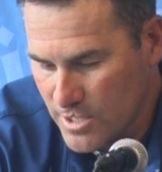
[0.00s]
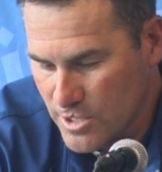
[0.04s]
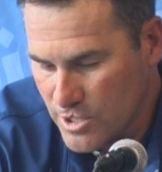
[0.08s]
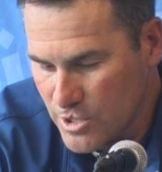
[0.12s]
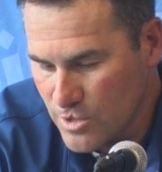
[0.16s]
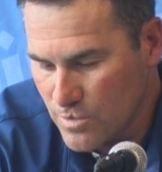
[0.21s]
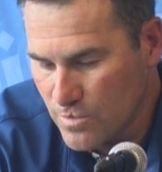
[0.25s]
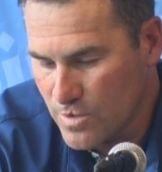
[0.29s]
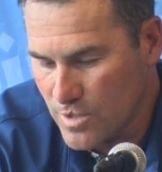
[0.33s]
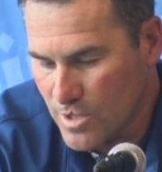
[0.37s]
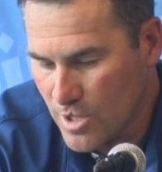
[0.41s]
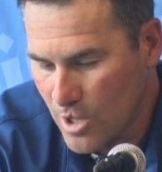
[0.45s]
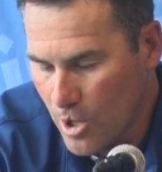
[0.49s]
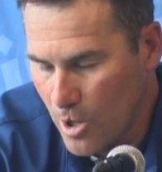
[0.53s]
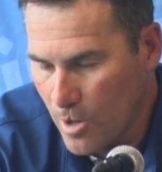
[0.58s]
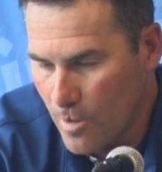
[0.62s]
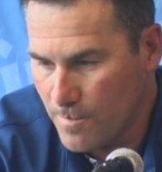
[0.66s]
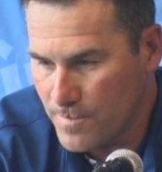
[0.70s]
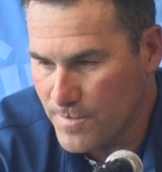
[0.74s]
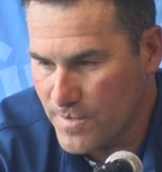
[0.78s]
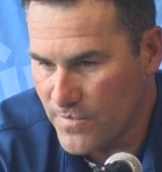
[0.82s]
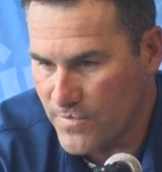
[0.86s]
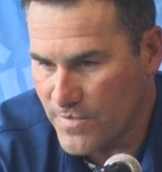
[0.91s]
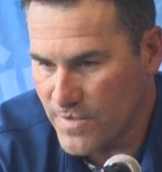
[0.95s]
You would
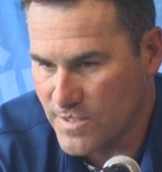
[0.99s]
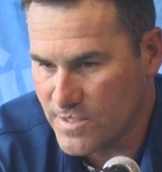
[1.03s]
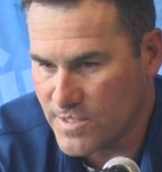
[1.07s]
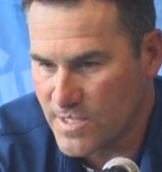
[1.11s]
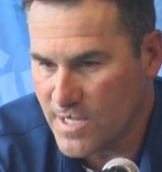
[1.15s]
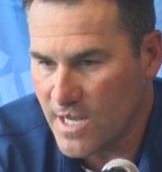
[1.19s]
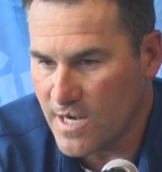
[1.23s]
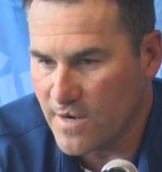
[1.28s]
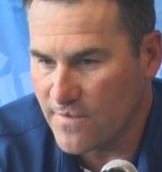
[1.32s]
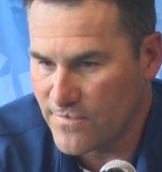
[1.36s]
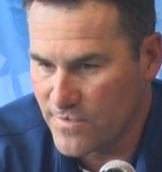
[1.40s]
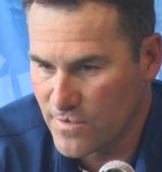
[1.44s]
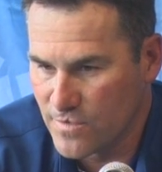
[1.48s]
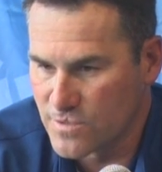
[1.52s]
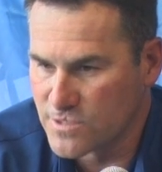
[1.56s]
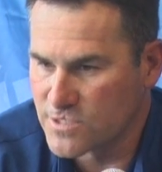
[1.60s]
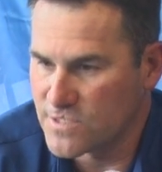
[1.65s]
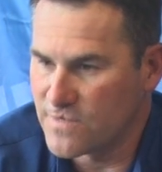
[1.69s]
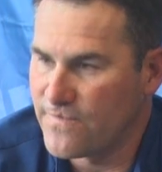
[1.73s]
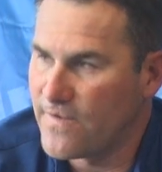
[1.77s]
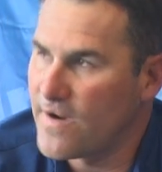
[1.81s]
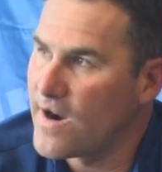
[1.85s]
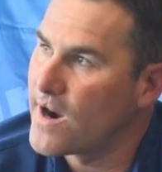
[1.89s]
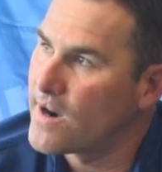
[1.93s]
hope that this kind of fuels
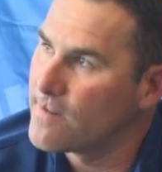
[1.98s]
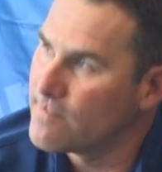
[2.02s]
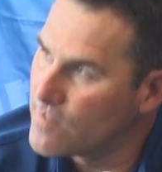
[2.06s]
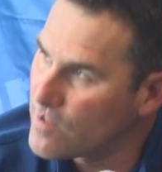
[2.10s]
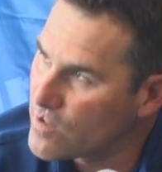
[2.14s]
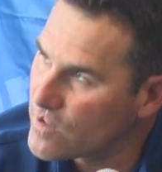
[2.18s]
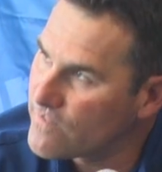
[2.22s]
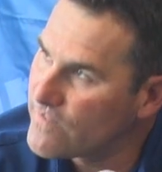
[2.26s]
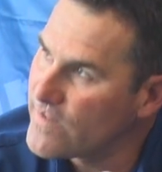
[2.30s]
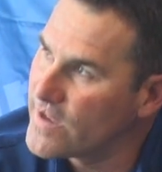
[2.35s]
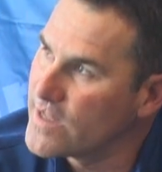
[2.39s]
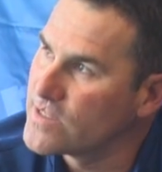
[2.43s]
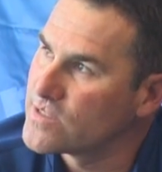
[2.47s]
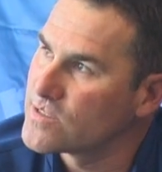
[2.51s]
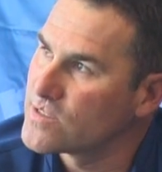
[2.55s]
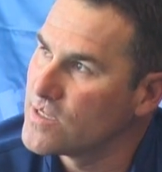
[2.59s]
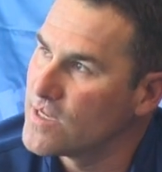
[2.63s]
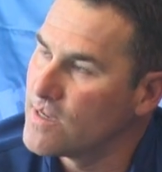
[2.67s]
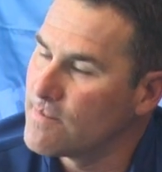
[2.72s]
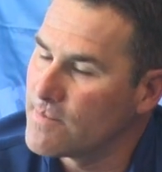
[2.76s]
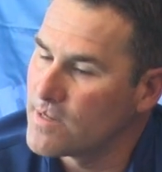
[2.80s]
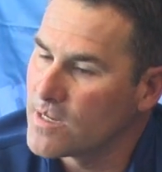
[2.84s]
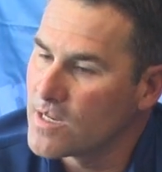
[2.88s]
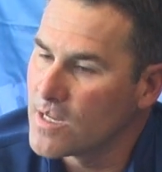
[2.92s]
the fire and motivates
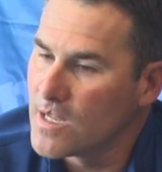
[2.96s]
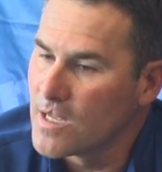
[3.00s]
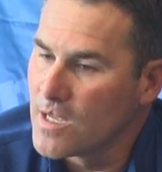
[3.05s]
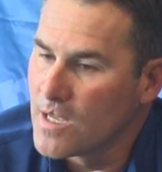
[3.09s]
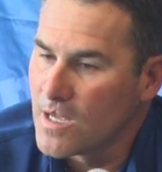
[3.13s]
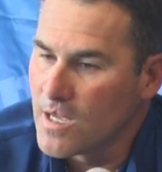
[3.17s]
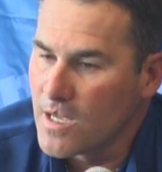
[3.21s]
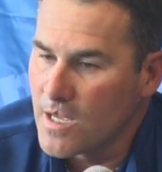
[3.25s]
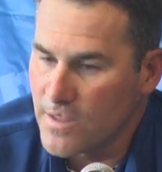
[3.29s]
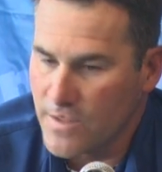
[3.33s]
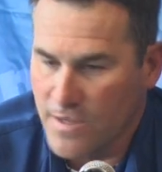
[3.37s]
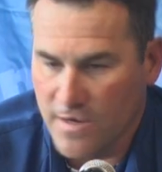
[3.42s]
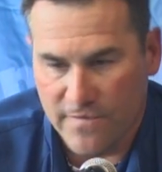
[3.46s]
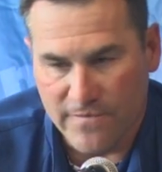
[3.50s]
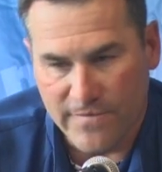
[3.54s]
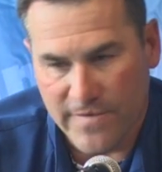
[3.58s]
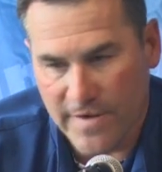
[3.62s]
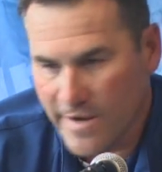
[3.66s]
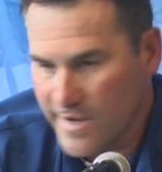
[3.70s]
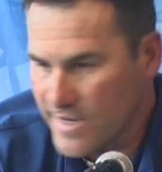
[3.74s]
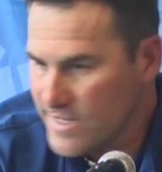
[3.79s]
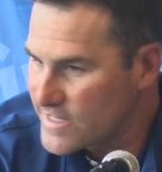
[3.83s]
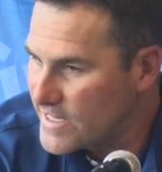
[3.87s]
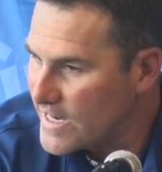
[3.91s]
them, and they're a
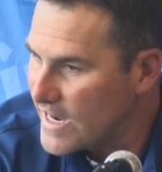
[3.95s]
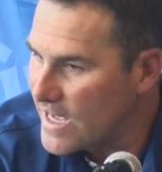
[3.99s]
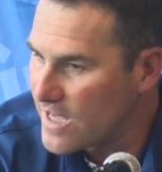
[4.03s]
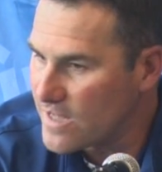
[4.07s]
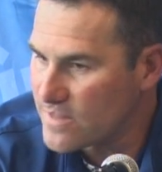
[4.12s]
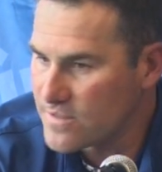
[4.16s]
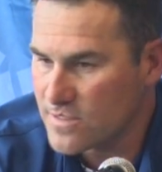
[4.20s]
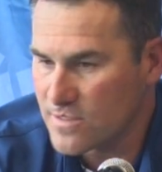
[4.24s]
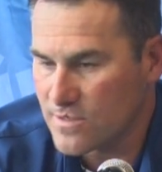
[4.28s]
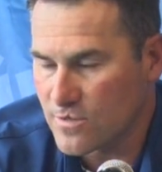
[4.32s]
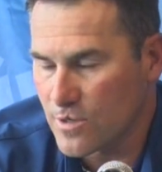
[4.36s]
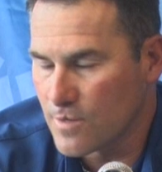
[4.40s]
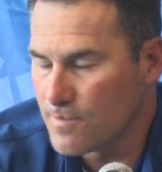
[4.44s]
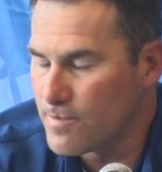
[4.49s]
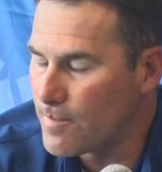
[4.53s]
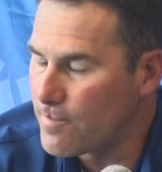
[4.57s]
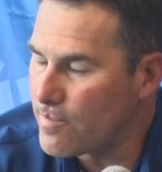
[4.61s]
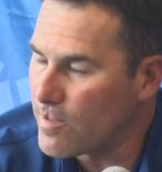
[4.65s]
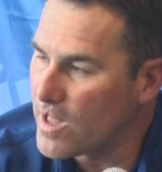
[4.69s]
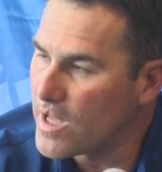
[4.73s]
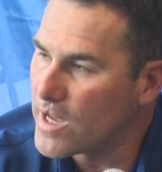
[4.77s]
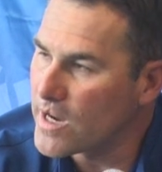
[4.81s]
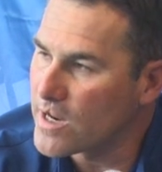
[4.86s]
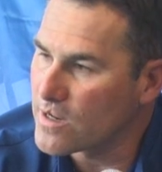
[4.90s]
very talented group of
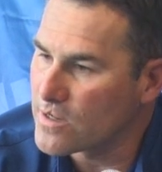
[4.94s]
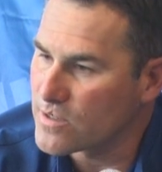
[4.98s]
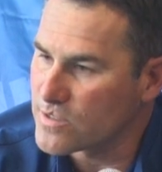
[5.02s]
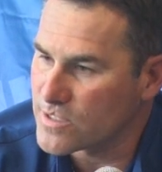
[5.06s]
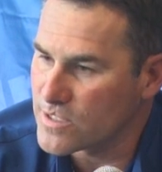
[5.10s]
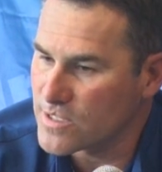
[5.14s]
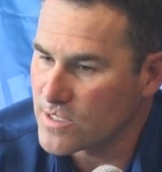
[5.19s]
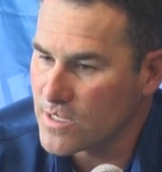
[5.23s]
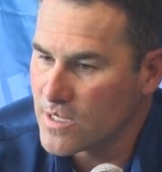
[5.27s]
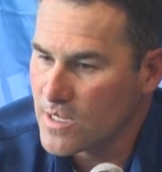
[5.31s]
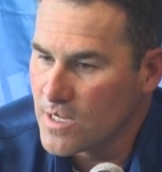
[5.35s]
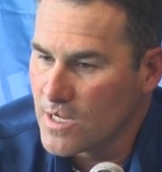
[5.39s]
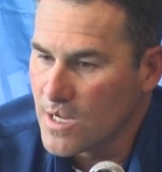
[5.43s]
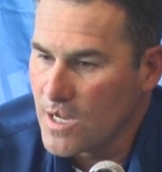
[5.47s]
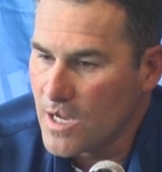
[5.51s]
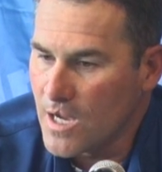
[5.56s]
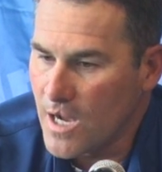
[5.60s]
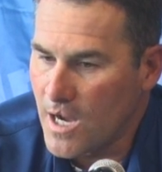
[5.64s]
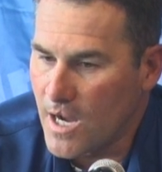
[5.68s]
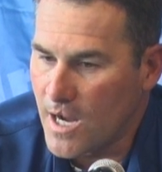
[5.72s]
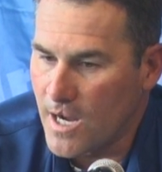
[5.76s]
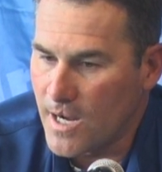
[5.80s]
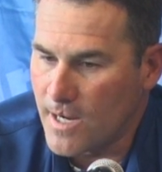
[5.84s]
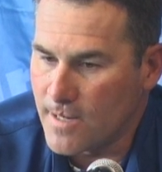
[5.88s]
players, and
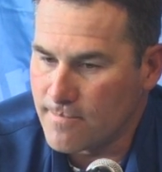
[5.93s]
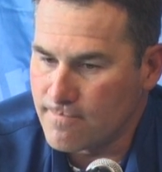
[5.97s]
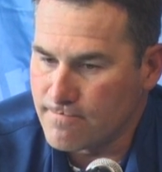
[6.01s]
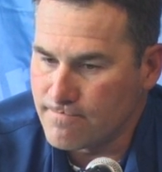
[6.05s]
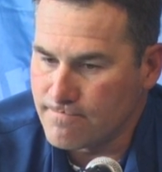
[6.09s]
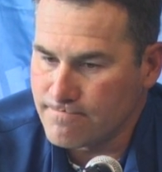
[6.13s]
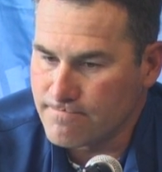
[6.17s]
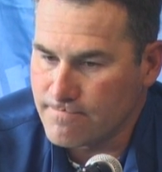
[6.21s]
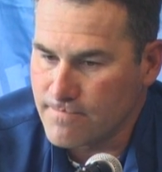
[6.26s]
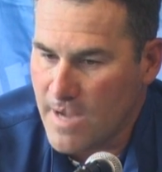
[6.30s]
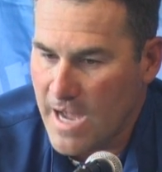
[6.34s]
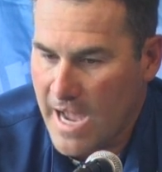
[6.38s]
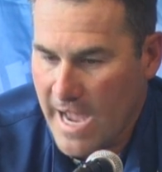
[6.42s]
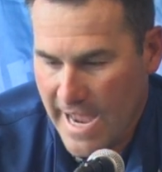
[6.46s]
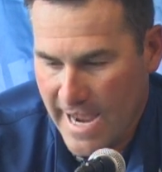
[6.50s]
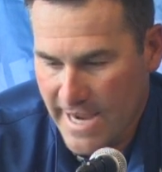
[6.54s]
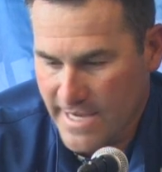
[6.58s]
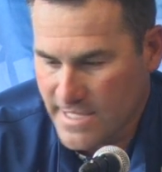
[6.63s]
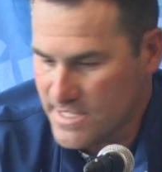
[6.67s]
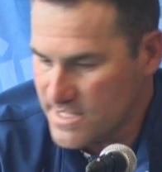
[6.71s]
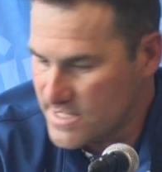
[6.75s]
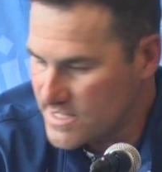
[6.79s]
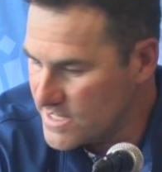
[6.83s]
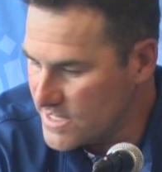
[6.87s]
I
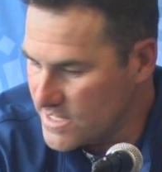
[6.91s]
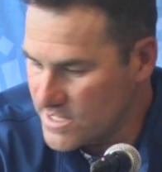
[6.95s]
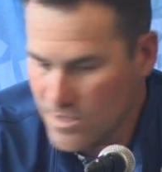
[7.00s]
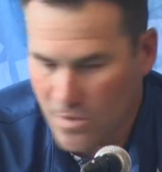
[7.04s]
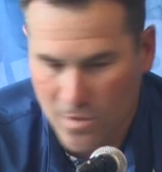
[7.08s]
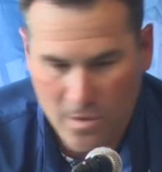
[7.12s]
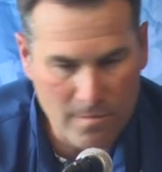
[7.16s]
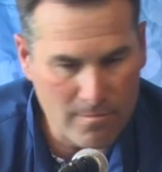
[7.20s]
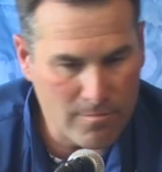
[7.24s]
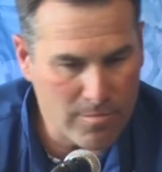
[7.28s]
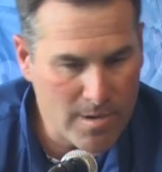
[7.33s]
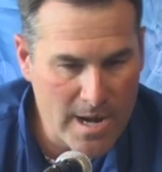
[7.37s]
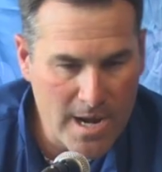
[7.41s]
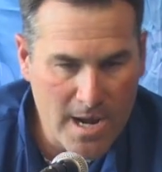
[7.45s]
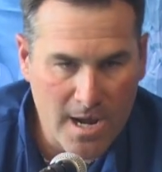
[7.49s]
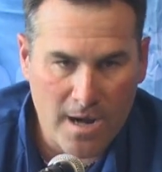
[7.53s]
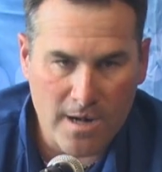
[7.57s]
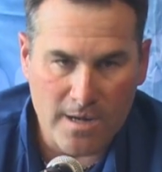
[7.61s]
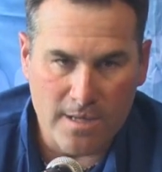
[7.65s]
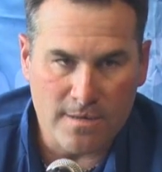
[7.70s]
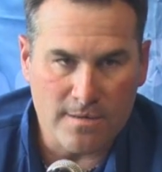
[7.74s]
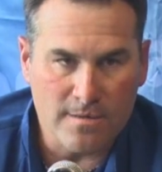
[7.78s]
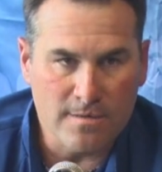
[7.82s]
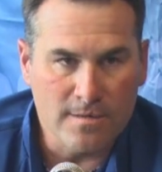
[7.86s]
hate to see Nolan
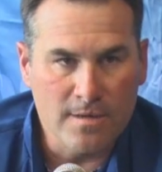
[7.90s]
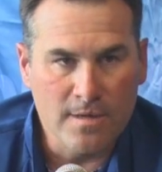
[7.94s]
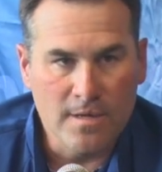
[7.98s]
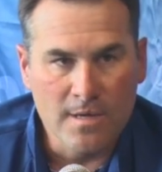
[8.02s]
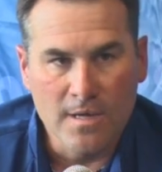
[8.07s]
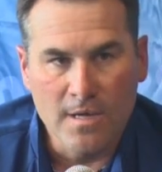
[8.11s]
Brown and